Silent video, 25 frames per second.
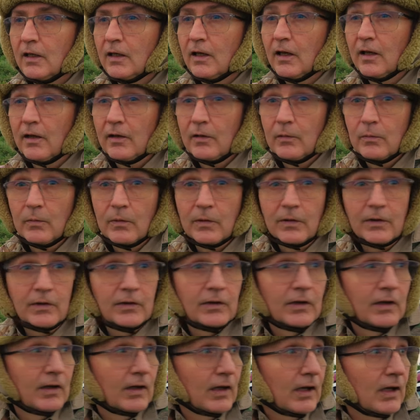
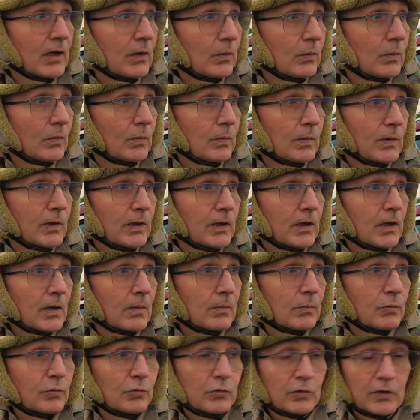Otherwise, it would be a
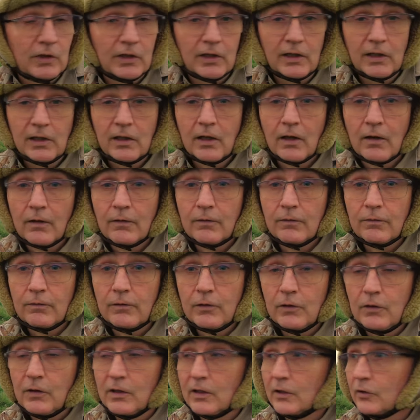pretty
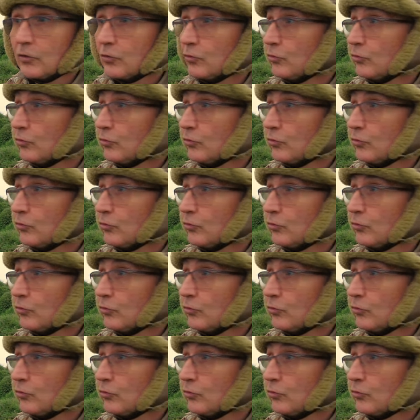fruitless